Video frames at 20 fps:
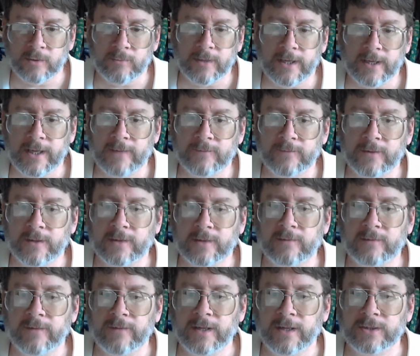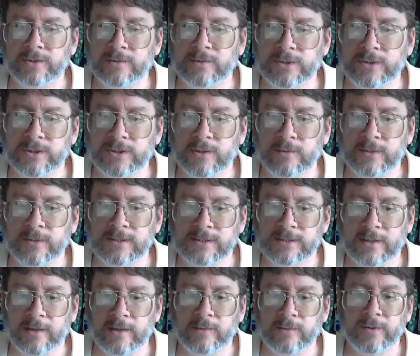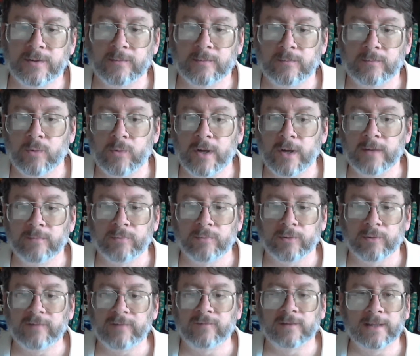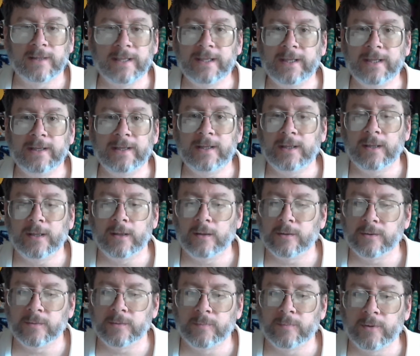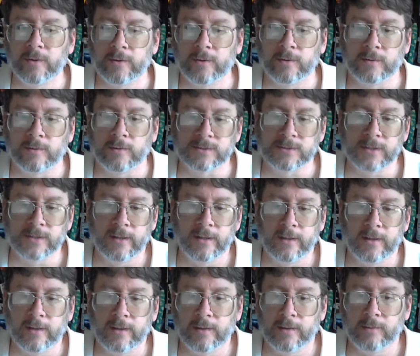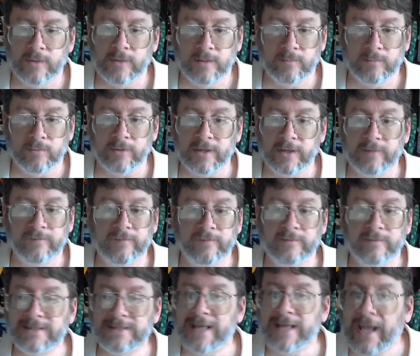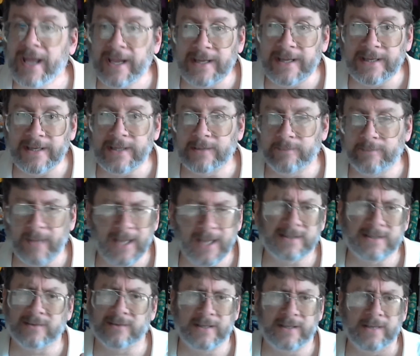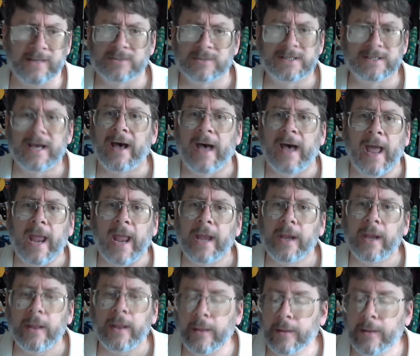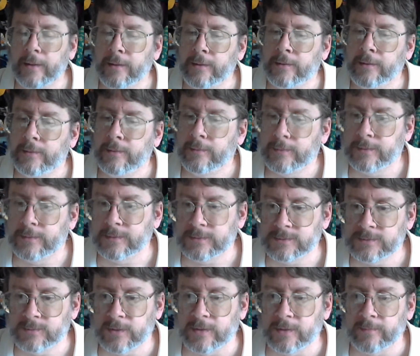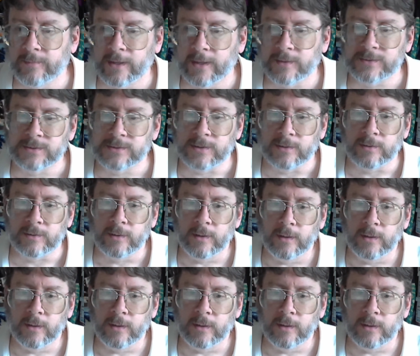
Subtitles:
right after the convention, which coincided with the one brief lead he held in the polls. One brief, tiny, basically he was tied. That's what it amounts to.